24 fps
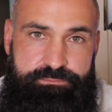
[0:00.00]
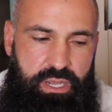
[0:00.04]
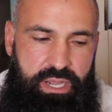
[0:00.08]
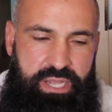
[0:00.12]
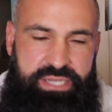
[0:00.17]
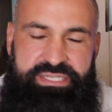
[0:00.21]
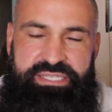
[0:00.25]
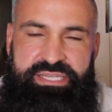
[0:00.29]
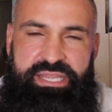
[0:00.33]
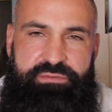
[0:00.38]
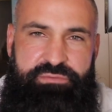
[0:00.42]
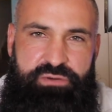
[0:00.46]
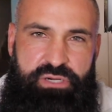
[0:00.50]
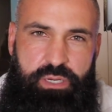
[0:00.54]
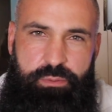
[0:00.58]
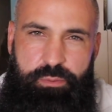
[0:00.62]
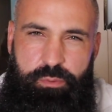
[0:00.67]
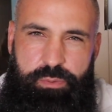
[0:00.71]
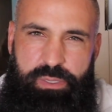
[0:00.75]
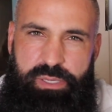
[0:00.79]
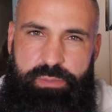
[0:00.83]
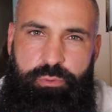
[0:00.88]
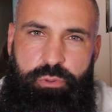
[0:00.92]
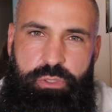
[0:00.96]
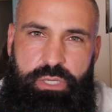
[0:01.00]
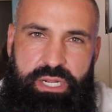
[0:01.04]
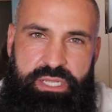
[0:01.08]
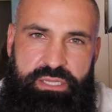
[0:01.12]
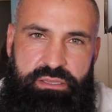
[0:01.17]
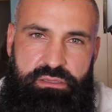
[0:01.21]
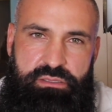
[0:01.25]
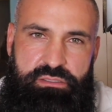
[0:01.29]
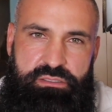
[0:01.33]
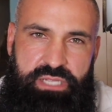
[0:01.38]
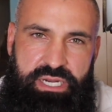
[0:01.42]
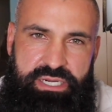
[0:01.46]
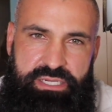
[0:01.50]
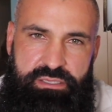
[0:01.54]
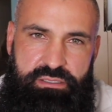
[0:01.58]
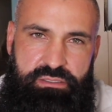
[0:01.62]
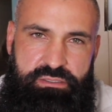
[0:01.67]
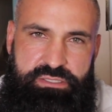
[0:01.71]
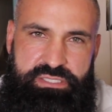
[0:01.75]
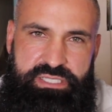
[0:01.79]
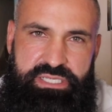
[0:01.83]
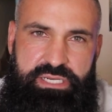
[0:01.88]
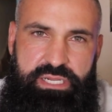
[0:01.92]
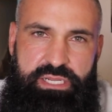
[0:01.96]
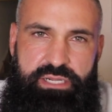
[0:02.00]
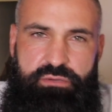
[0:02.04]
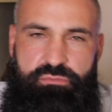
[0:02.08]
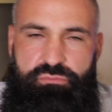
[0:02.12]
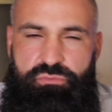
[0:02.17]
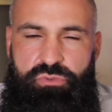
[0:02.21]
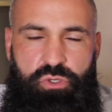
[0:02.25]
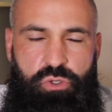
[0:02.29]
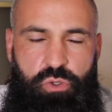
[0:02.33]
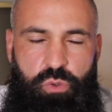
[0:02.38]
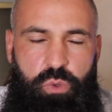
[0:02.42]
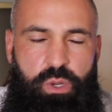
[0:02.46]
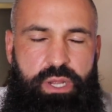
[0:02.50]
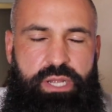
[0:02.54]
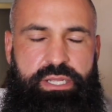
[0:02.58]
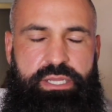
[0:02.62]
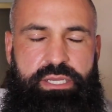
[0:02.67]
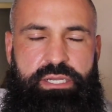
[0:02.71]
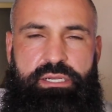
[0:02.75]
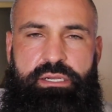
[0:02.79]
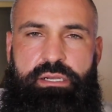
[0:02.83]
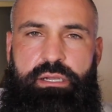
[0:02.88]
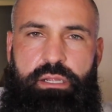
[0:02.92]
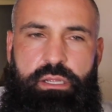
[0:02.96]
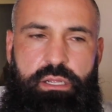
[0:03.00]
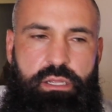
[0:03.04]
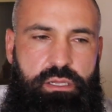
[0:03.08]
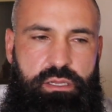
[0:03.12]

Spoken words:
I did that for a couple people, and I kind of looked in it real quick, and